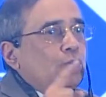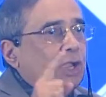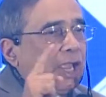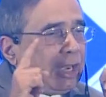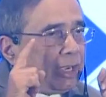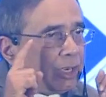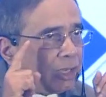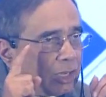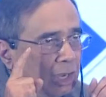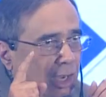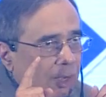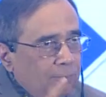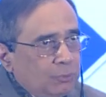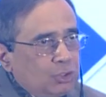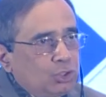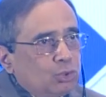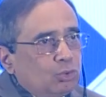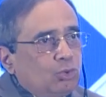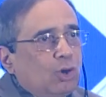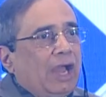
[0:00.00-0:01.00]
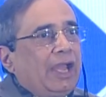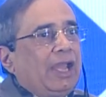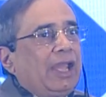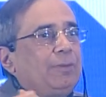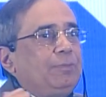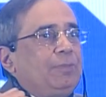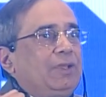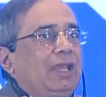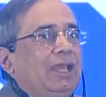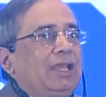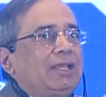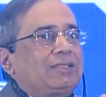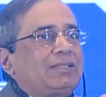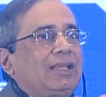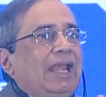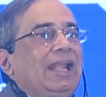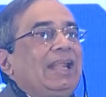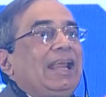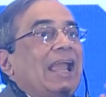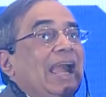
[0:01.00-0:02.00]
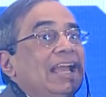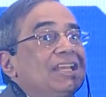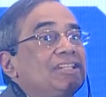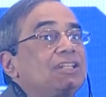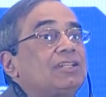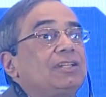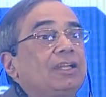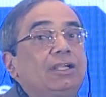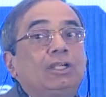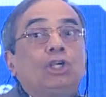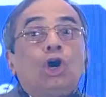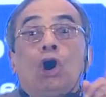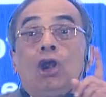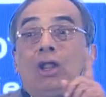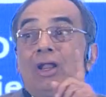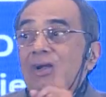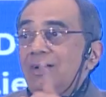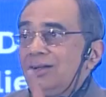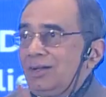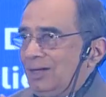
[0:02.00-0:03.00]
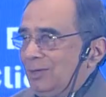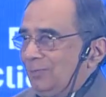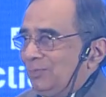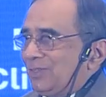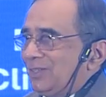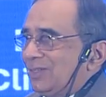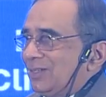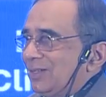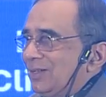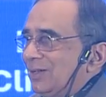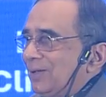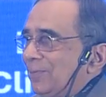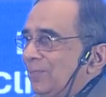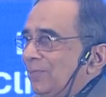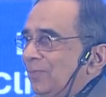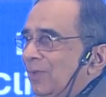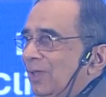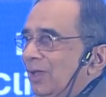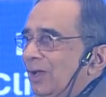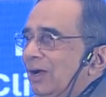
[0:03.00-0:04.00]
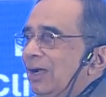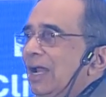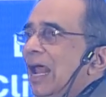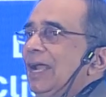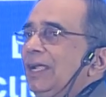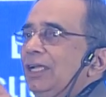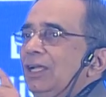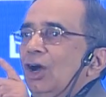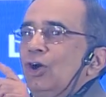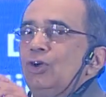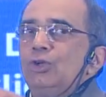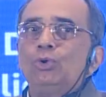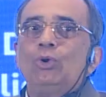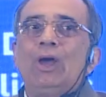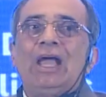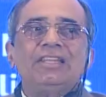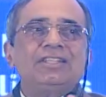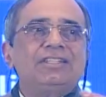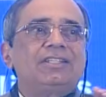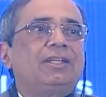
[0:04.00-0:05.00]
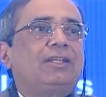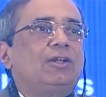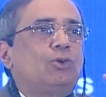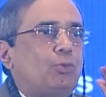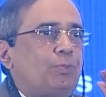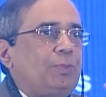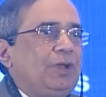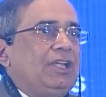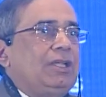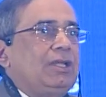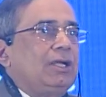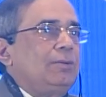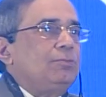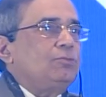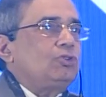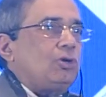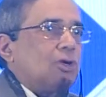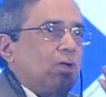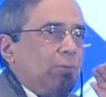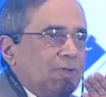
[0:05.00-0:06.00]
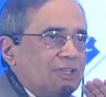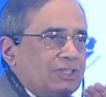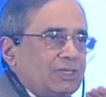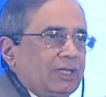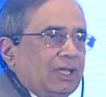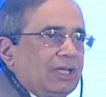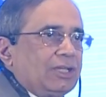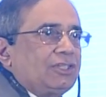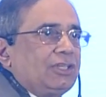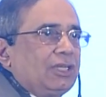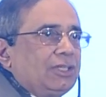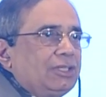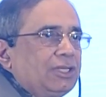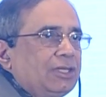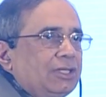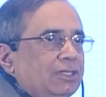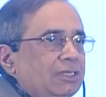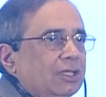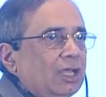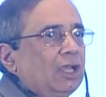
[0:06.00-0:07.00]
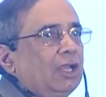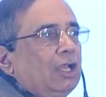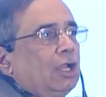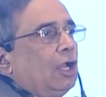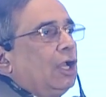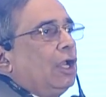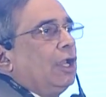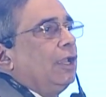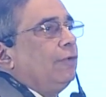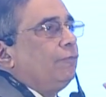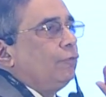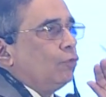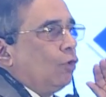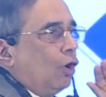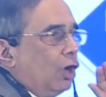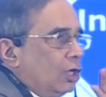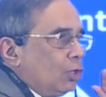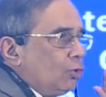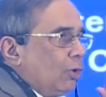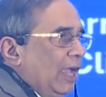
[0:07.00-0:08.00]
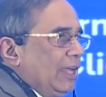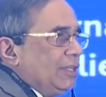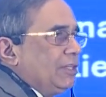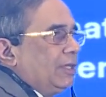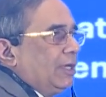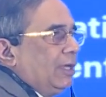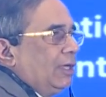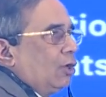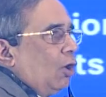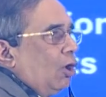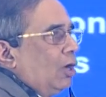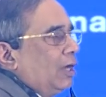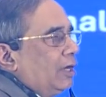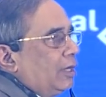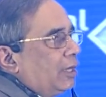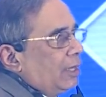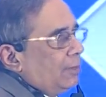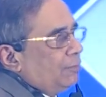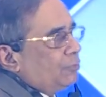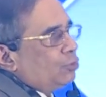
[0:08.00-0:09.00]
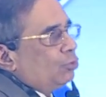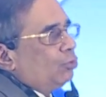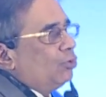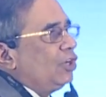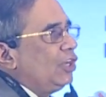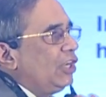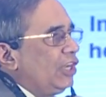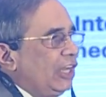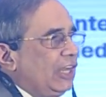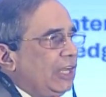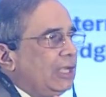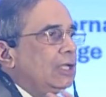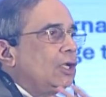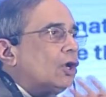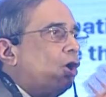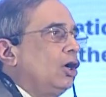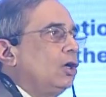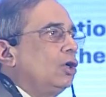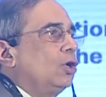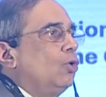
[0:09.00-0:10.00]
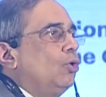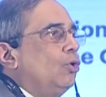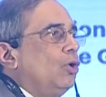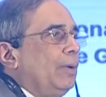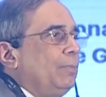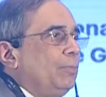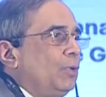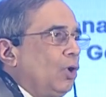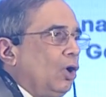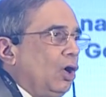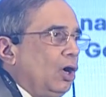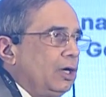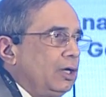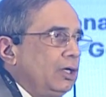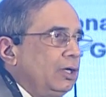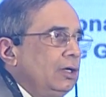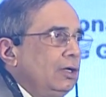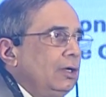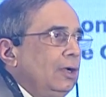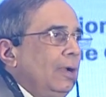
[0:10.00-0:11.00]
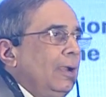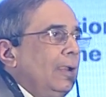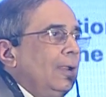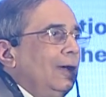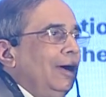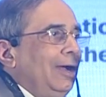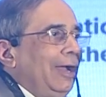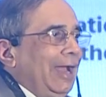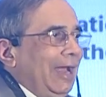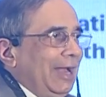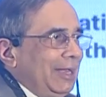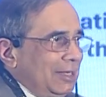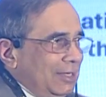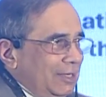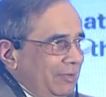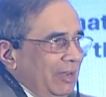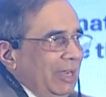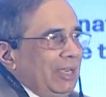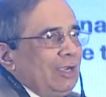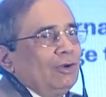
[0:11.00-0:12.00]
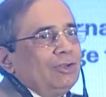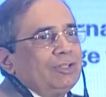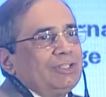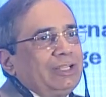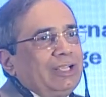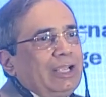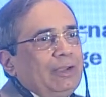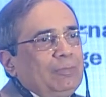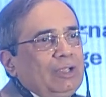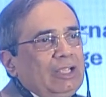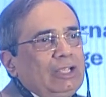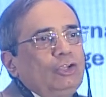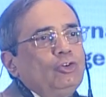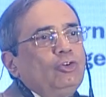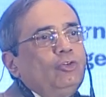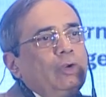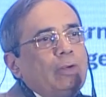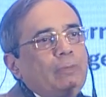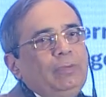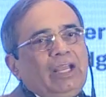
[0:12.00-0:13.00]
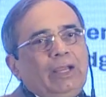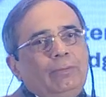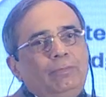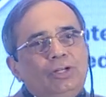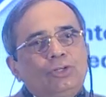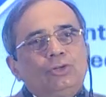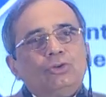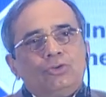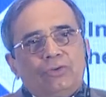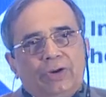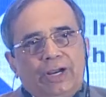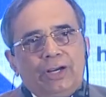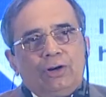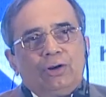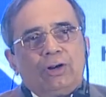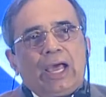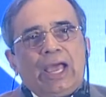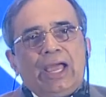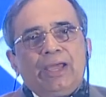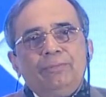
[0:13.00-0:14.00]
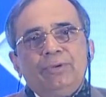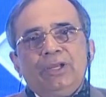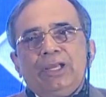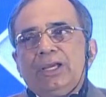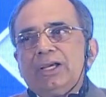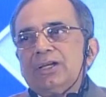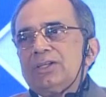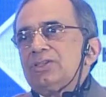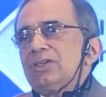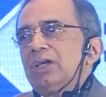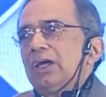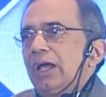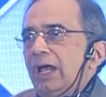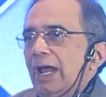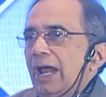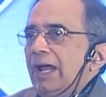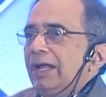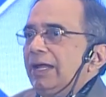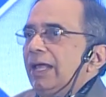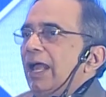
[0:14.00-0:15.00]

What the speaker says: can come to IIBX and hedge it in dollar terms. Right now you hedge it in rupee terms on domestic exchanges. If you want to hedge it in dollar terms, you need not go abroad and trade on CME. You will be able to trade on IIBX and